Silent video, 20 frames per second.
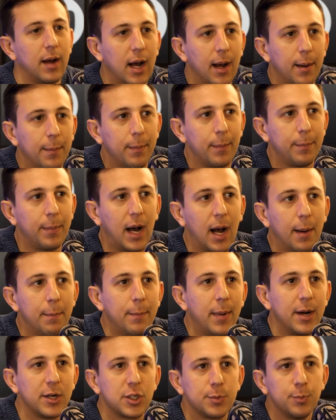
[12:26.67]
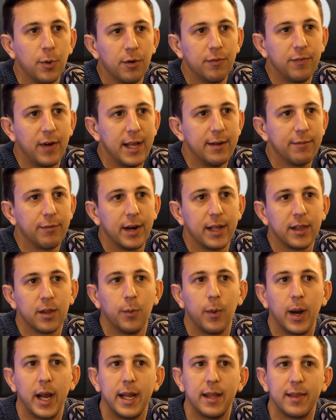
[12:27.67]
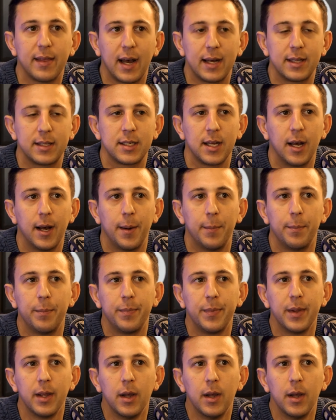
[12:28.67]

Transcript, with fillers: I'm, but I'm much more favouring the way that um,